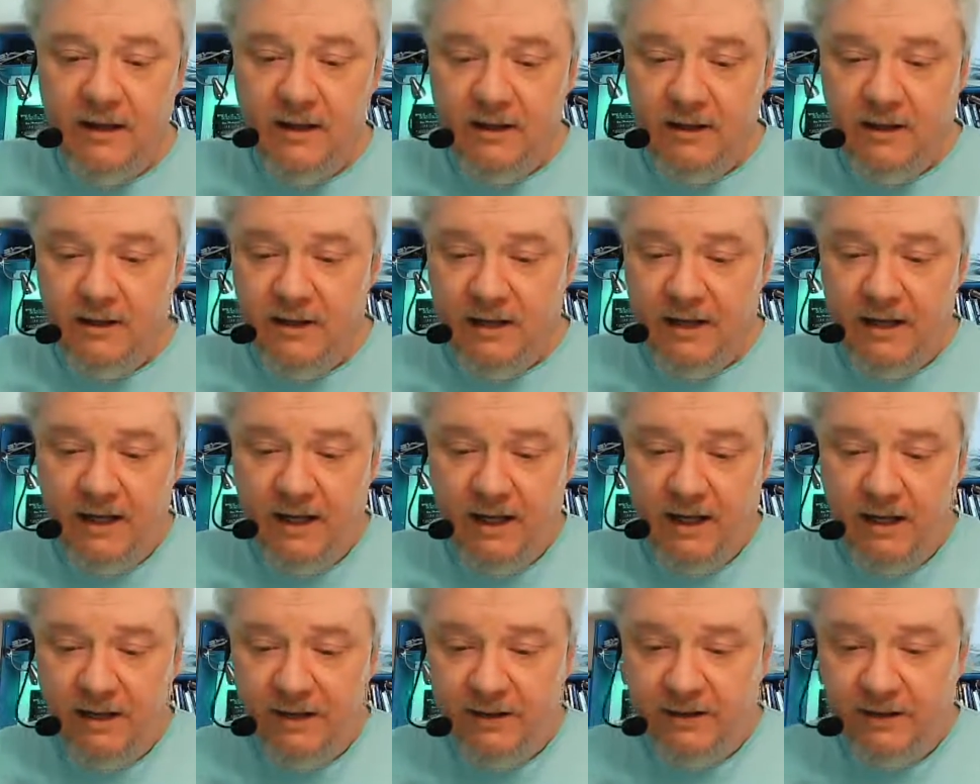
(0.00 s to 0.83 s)

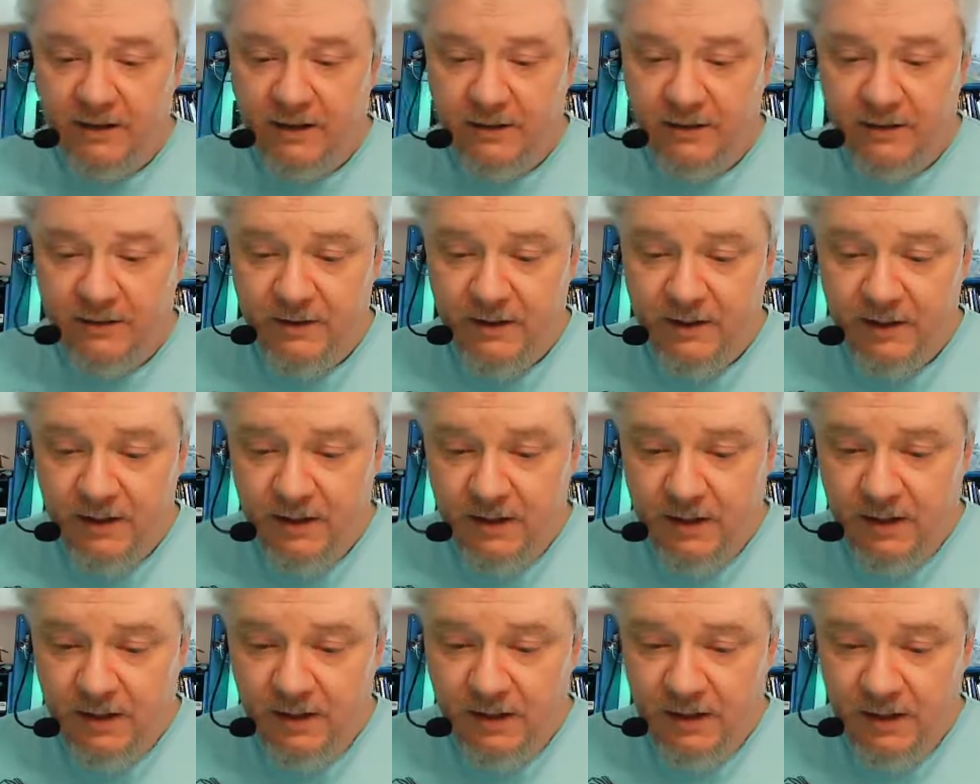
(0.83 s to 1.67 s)
Okay, so
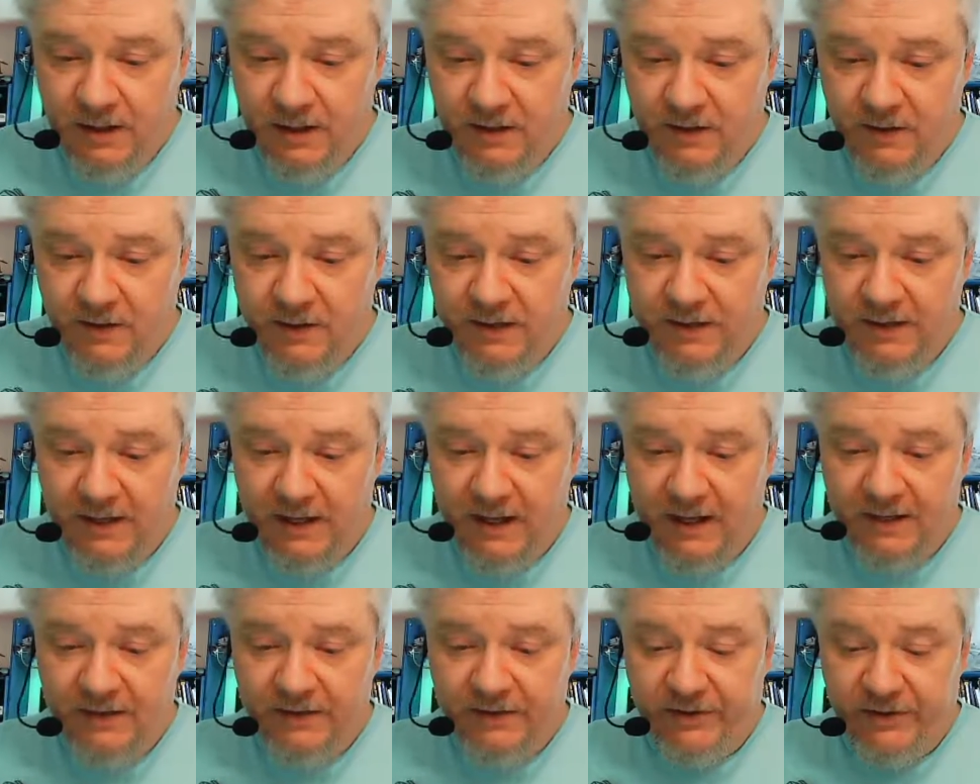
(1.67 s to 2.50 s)
here is
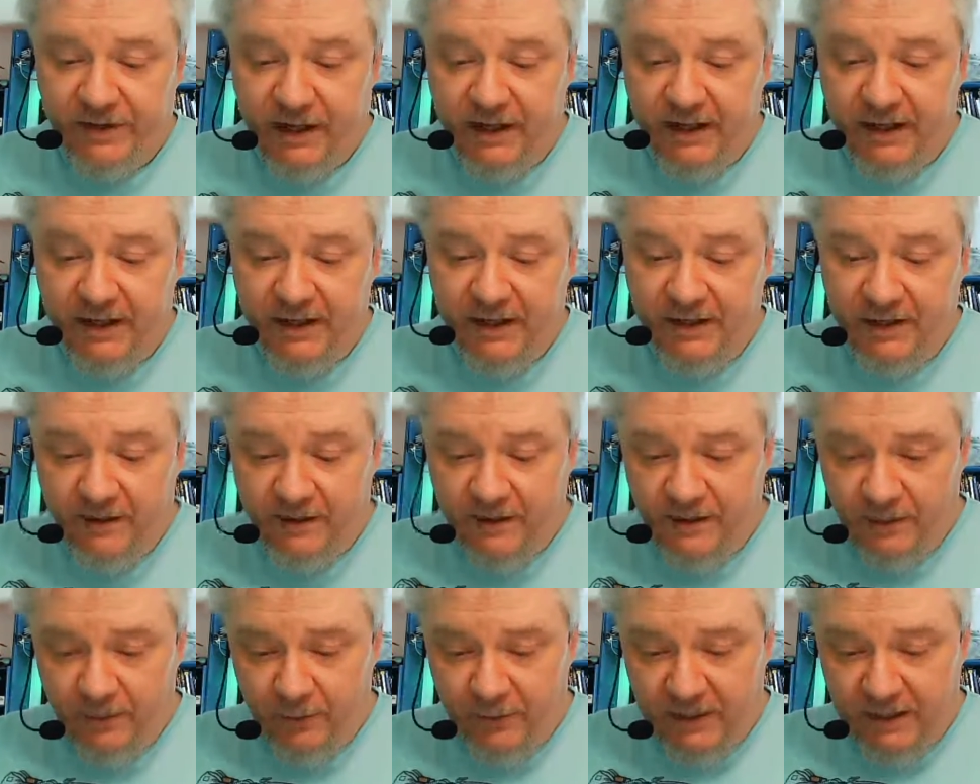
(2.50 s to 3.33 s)
a study
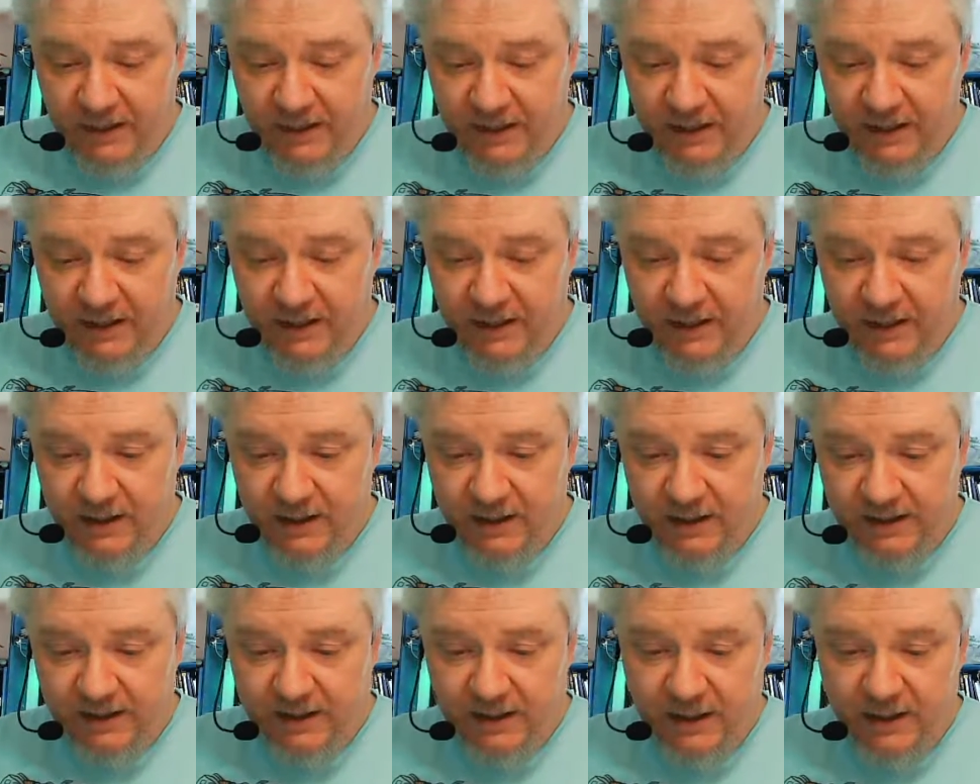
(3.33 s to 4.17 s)
that we did, and
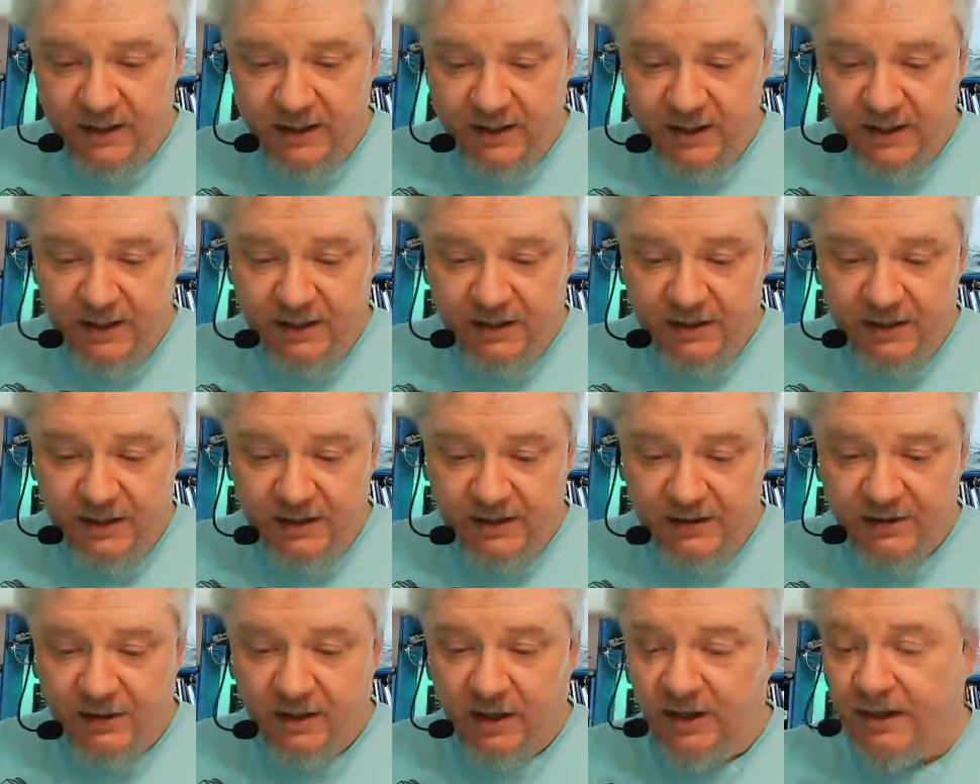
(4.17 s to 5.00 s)
the study is
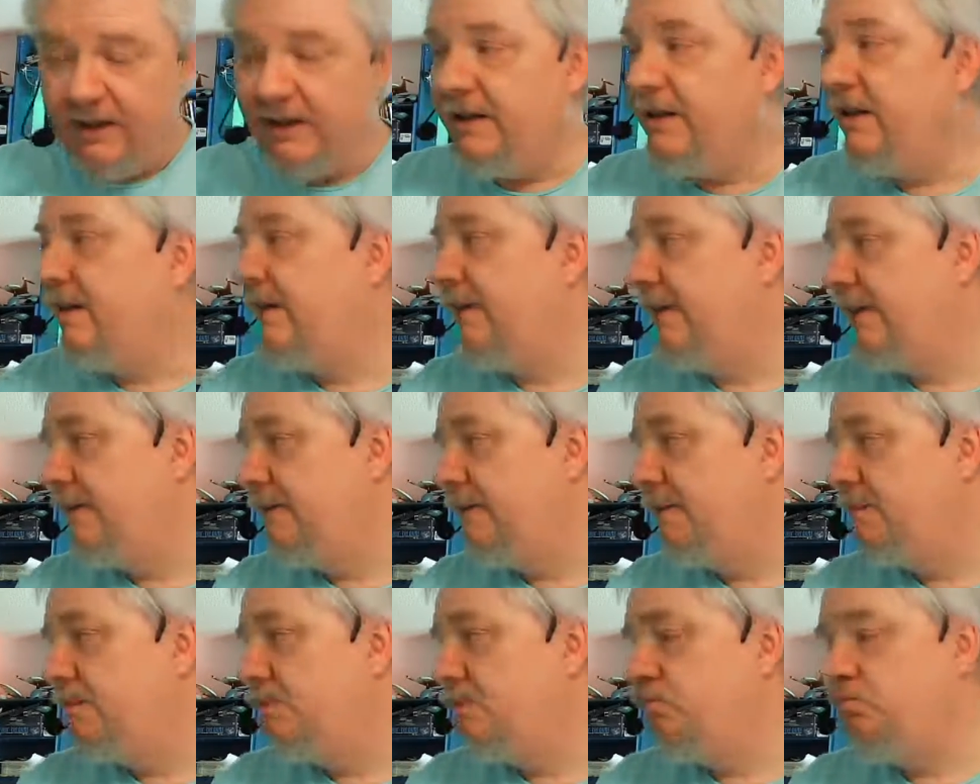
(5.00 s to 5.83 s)
solid.
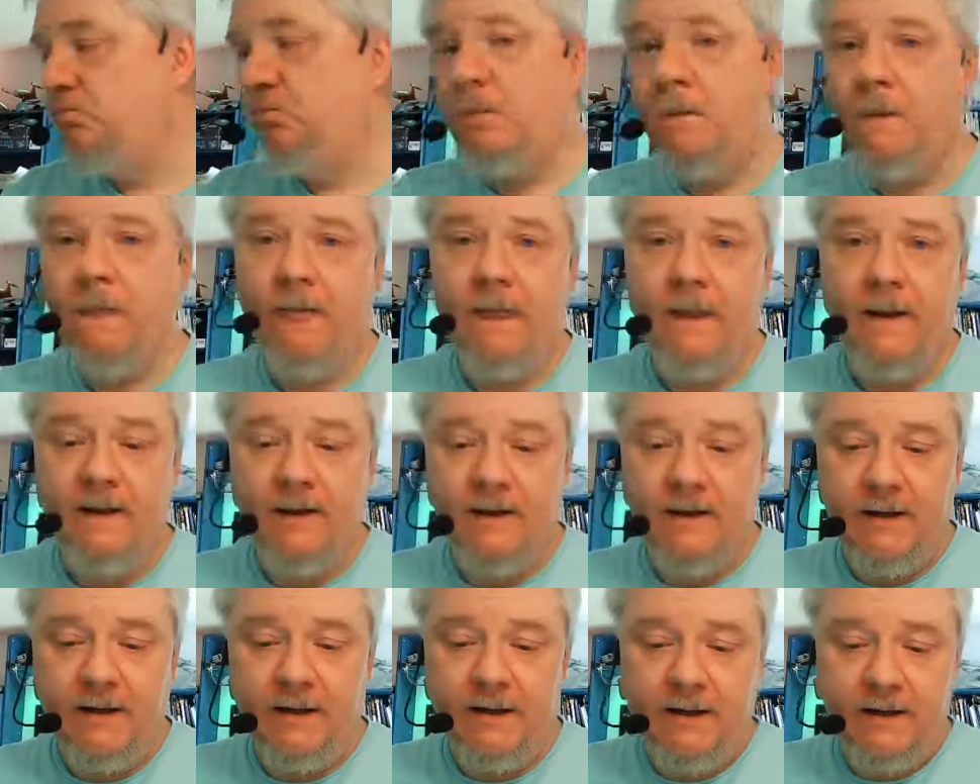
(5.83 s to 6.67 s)

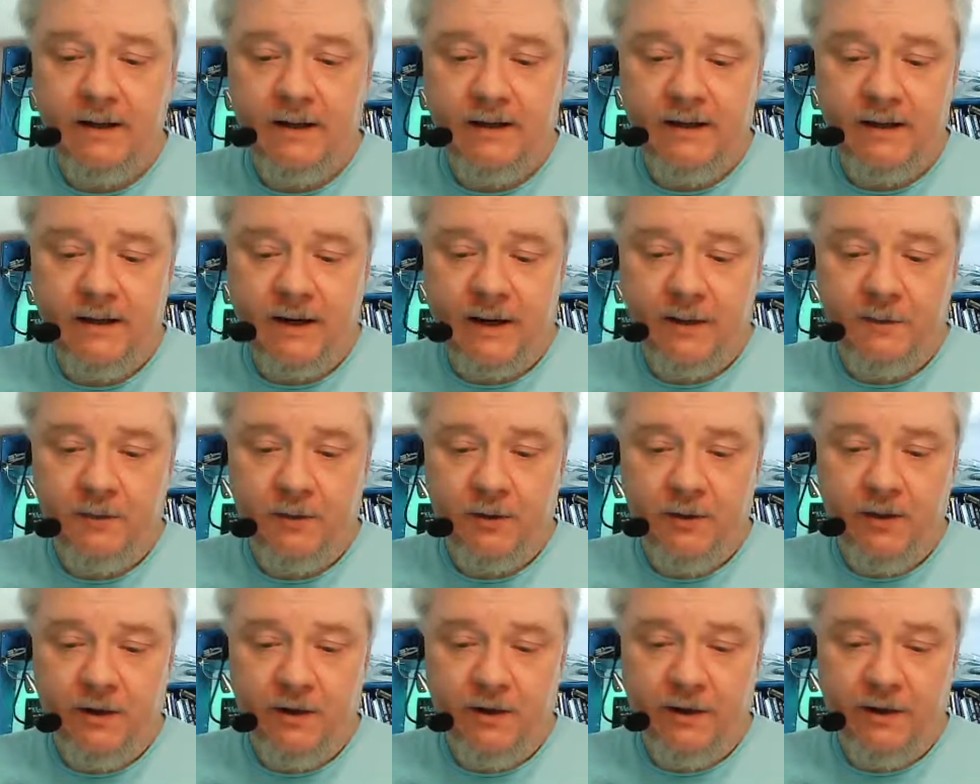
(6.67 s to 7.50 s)
And I think that I will
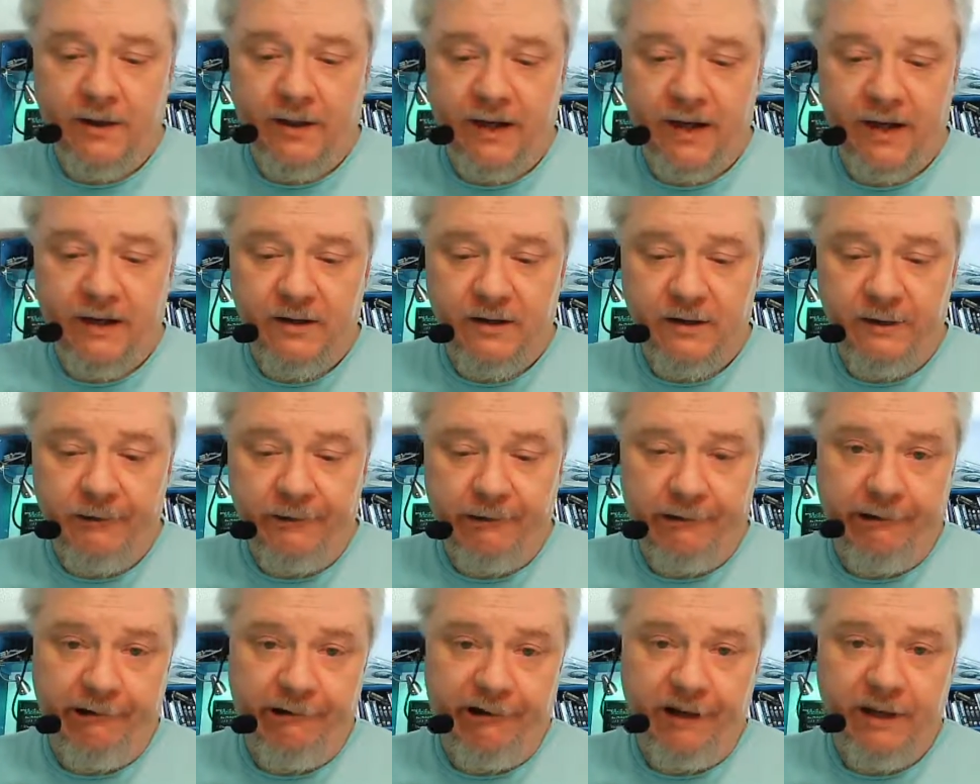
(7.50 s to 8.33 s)
call that
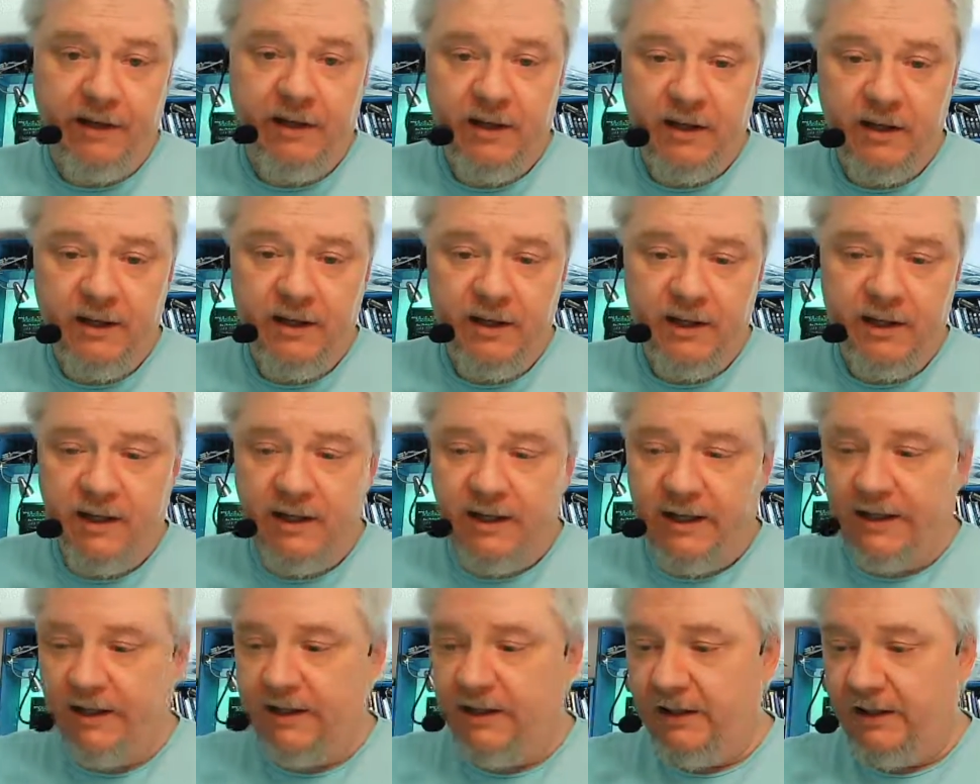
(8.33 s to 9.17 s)
good
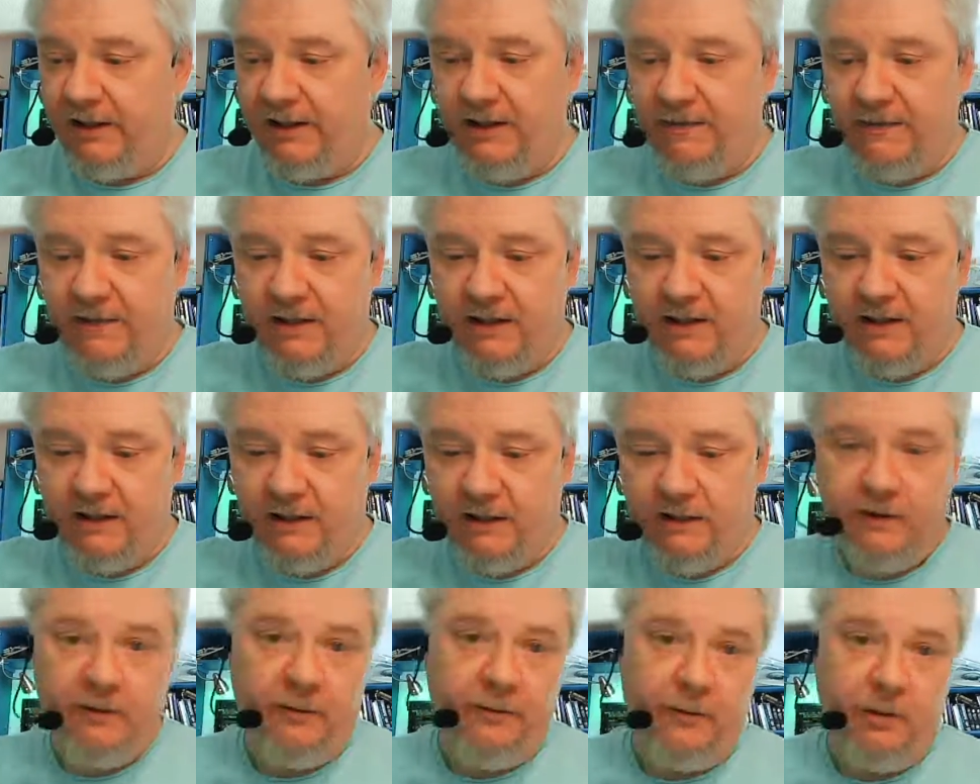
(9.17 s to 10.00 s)
and leave it
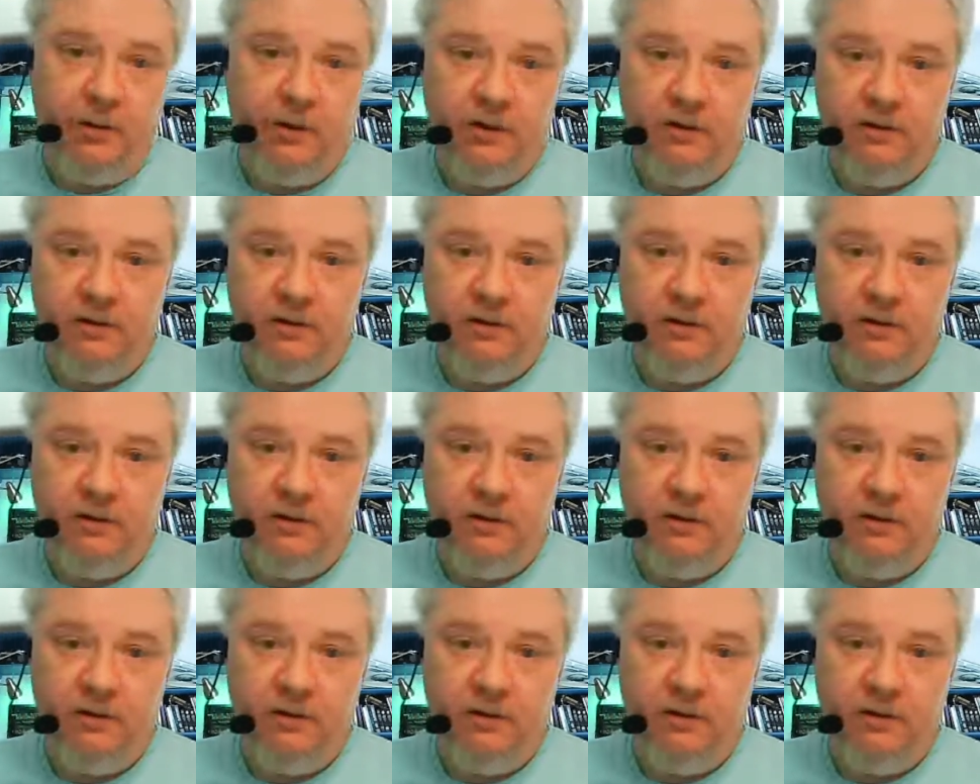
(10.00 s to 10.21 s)
alone.